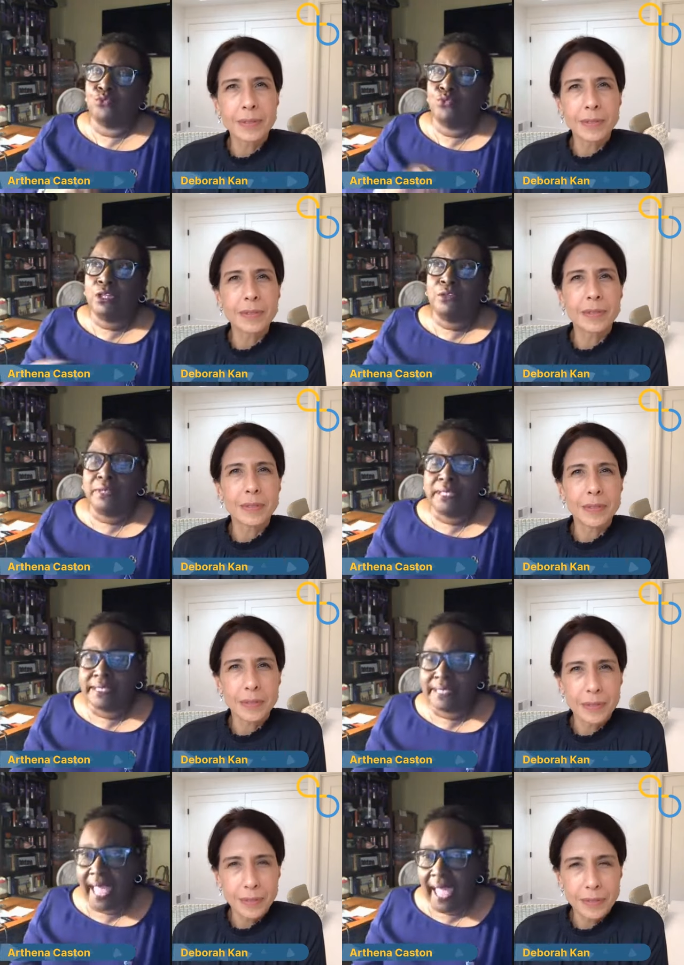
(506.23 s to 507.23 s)
Speaker 1: really,
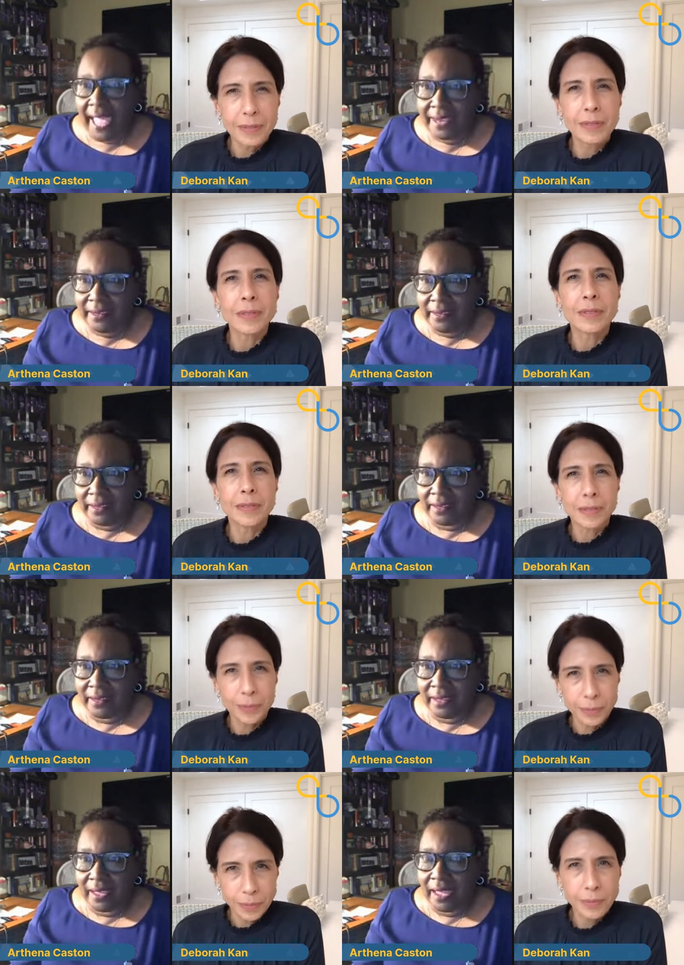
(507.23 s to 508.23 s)
really sad
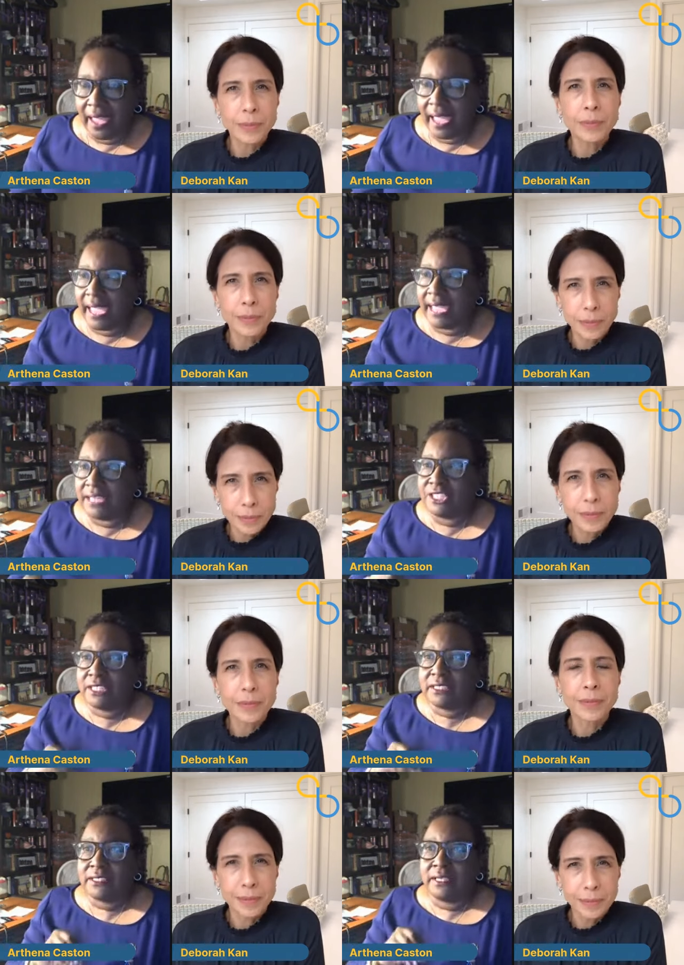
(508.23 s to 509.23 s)
and
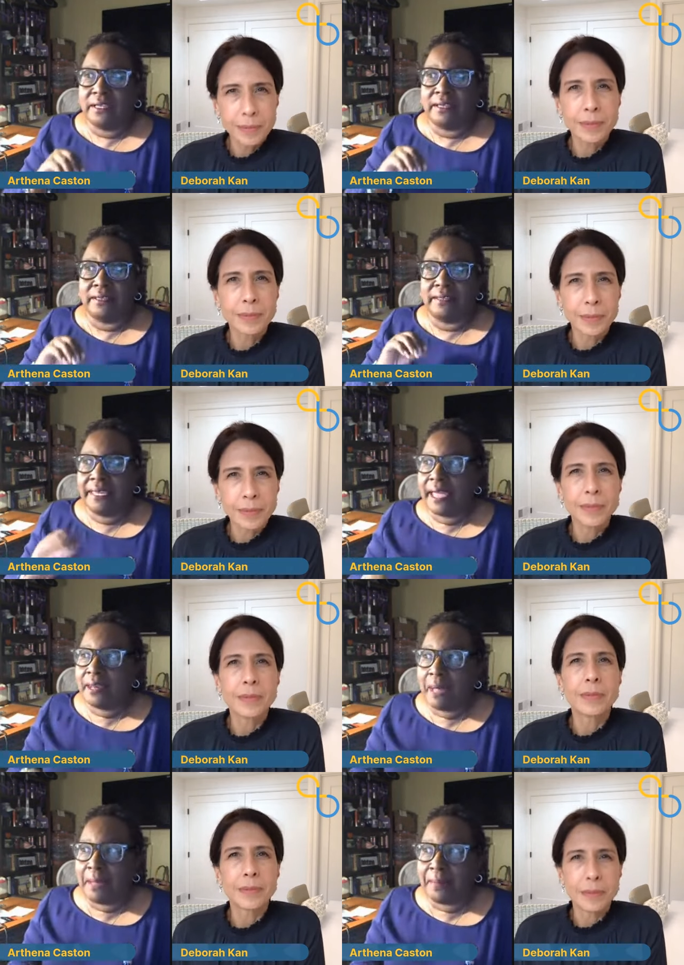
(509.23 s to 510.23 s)
just lay
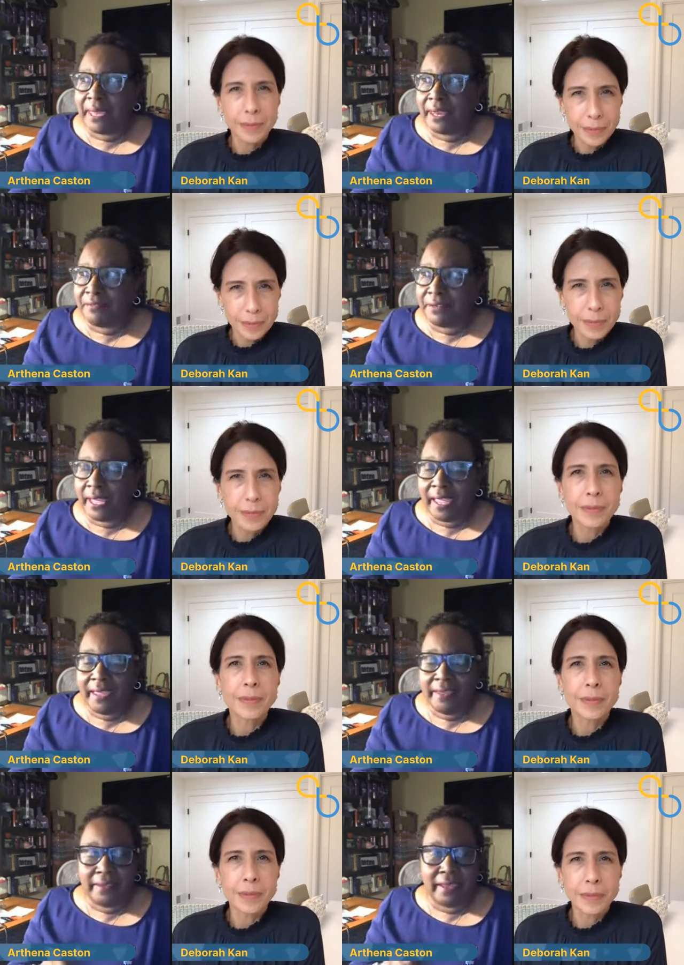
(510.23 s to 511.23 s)
down in my bed every
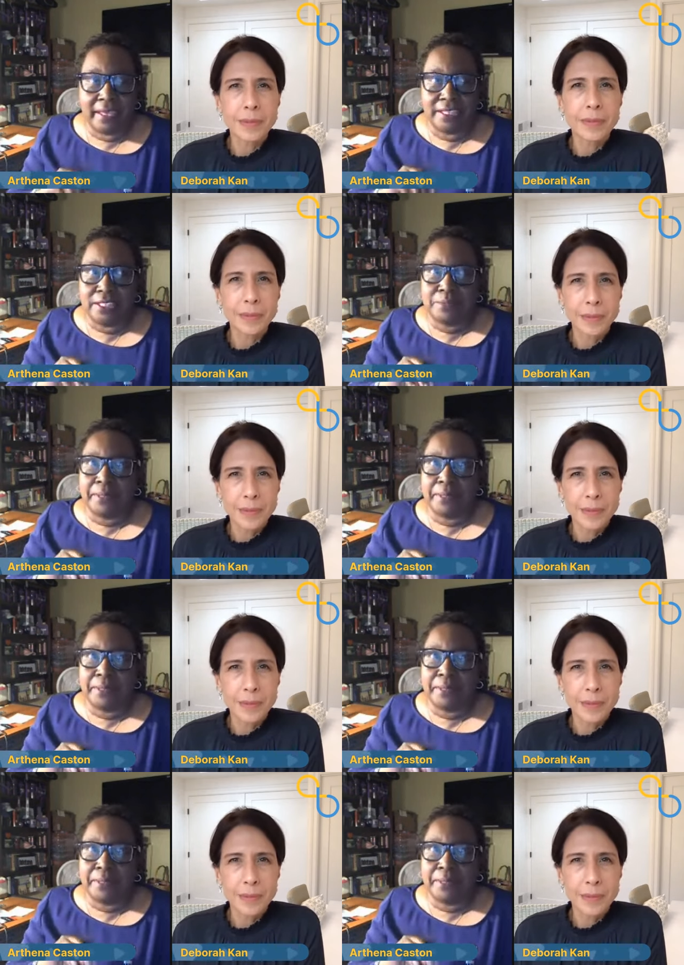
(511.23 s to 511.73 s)
day and just